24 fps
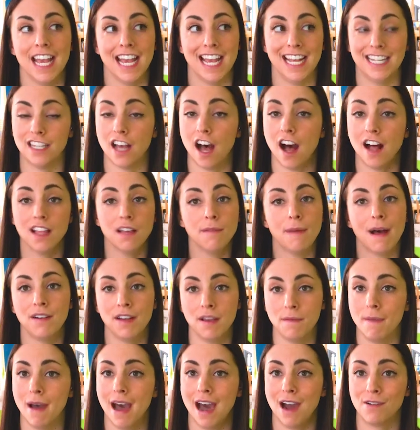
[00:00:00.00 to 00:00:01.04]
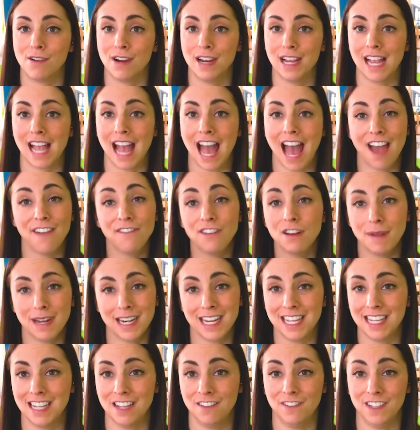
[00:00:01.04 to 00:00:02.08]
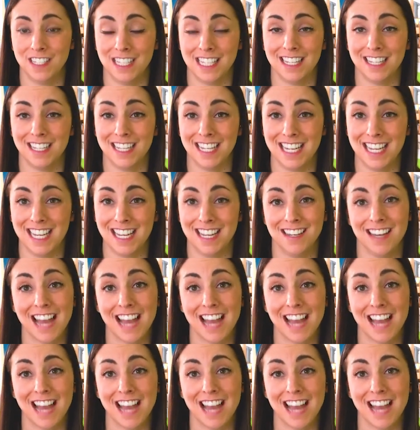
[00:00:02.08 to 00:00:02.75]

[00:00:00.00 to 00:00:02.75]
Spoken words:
it's all about empowering everybody in the facility,